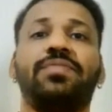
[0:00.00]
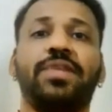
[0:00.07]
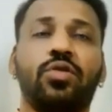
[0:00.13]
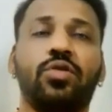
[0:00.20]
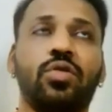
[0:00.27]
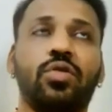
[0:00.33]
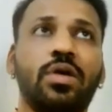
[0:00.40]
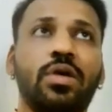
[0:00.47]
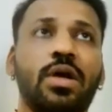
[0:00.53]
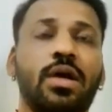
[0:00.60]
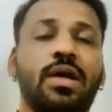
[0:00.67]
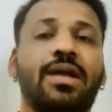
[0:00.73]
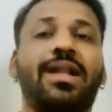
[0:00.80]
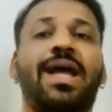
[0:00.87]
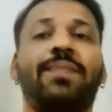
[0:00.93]
we know,
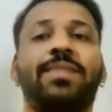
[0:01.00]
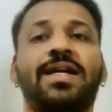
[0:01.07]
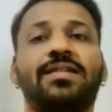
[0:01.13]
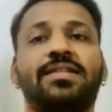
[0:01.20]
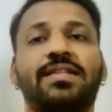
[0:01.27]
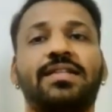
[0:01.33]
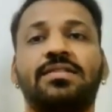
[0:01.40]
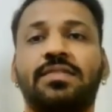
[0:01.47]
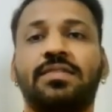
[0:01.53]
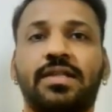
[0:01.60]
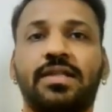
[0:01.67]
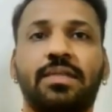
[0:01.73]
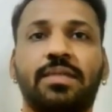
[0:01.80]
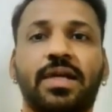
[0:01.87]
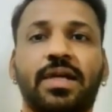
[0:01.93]
climate change is
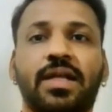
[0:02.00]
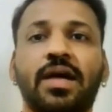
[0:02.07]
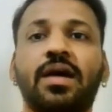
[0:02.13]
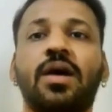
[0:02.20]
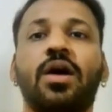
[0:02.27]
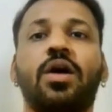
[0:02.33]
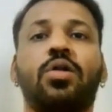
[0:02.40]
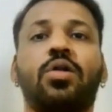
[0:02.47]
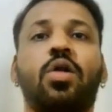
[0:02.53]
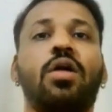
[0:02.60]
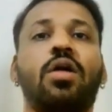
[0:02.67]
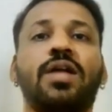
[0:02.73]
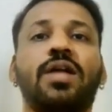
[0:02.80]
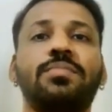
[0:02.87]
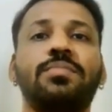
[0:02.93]
nothing but a
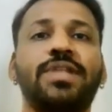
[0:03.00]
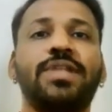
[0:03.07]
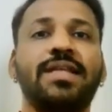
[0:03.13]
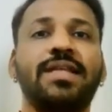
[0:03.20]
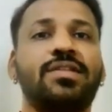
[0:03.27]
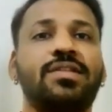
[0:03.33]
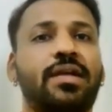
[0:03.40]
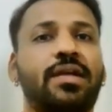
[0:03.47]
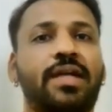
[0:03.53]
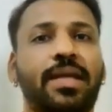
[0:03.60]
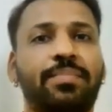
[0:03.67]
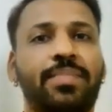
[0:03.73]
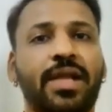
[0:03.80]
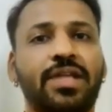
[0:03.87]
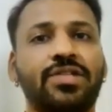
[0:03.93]
long-term change in the
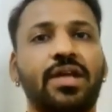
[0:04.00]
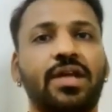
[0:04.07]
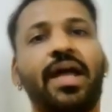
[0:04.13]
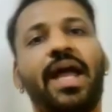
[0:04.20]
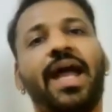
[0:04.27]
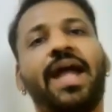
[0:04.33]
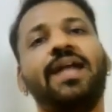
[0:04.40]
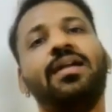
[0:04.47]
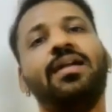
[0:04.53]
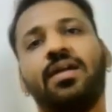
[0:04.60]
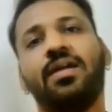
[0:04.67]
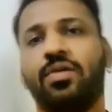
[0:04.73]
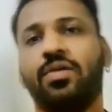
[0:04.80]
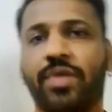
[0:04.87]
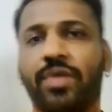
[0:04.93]
temperature and
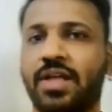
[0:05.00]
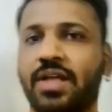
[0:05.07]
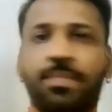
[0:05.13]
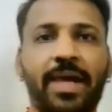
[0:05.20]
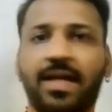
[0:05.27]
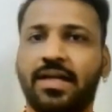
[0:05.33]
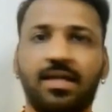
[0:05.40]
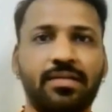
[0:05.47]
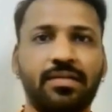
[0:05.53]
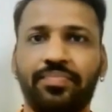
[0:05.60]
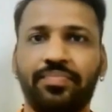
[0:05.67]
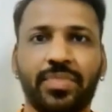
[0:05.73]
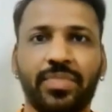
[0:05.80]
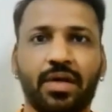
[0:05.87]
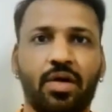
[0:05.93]
weather
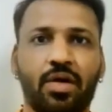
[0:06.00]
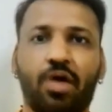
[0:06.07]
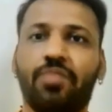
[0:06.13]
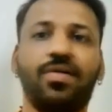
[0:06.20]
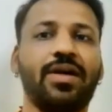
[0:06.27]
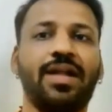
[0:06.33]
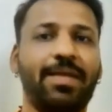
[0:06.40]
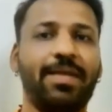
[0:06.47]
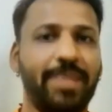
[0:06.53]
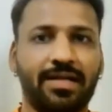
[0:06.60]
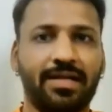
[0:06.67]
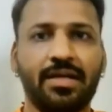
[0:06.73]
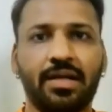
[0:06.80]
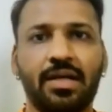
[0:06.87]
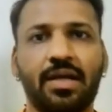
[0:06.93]
pattern of a climate.
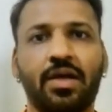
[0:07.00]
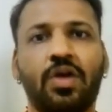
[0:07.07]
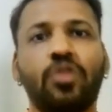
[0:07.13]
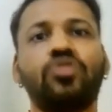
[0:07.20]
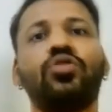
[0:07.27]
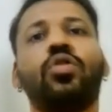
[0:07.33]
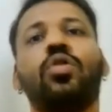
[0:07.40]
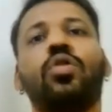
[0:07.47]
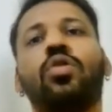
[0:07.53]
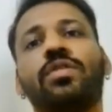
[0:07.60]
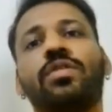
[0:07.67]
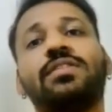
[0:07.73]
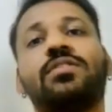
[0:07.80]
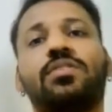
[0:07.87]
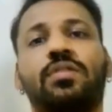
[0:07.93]
So
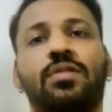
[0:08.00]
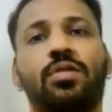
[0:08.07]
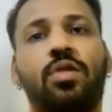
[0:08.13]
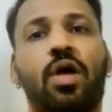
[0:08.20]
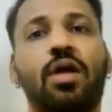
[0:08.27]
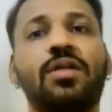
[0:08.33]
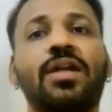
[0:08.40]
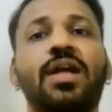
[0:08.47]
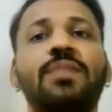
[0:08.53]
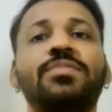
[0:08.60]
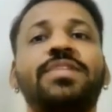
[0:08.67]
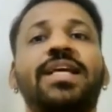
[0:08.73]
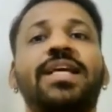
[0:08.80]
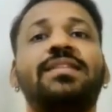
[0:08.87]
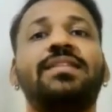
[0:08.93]
this long-term
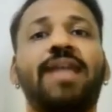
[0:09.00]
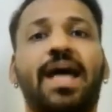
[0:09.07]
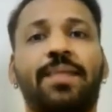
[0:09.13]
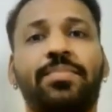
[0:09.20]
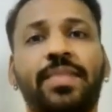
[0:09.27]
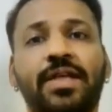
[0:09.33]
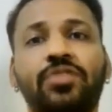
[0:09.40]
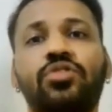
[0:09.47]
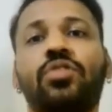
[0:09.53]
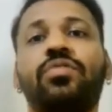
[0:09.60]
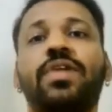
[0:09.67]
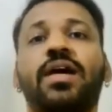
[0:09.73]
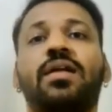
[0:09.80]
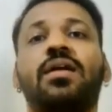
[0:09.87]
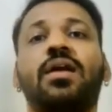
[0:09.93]
change is happening. So
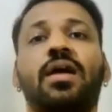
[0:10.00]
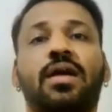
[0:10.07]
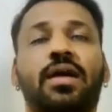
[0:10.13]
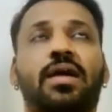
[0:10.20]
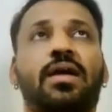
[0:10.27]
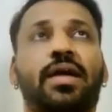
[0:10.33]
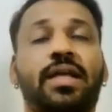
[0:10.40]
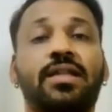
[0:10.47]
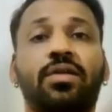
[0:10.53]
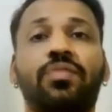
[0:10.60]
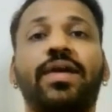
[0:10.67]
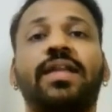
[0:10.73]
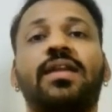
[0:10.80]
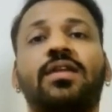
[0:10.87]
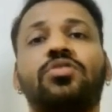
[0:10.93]
we are in the
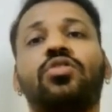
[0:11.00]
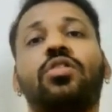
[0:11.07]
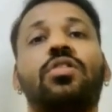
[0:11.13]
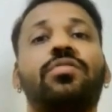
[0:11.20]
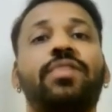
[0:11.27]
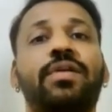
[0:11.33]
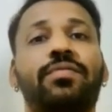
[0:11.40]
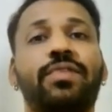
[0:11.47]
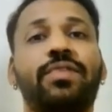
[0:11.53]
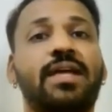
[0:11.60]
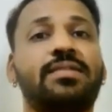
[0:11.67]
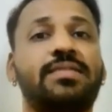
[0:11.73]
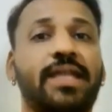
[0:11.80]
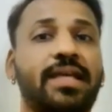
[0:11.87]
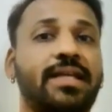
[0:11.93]
weather. So we are
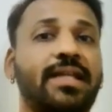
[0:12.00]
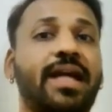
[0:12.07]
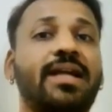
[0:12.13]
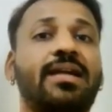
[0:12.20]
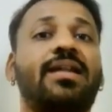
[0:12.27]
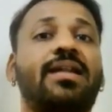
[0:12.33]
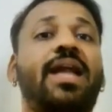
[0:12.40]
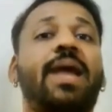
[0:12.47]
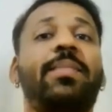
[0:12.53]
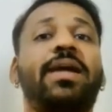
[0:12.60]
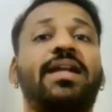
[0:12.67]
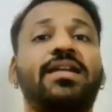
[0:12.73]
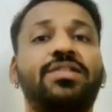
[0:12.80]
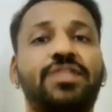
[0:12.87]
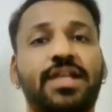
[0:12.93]
saying that climate
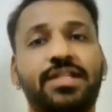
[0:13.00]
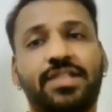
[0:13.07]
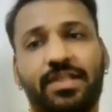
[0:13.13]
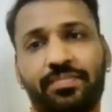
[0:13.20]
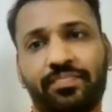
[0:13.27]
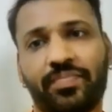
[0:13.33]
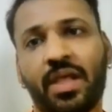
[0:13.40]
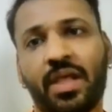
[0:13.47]
is changing.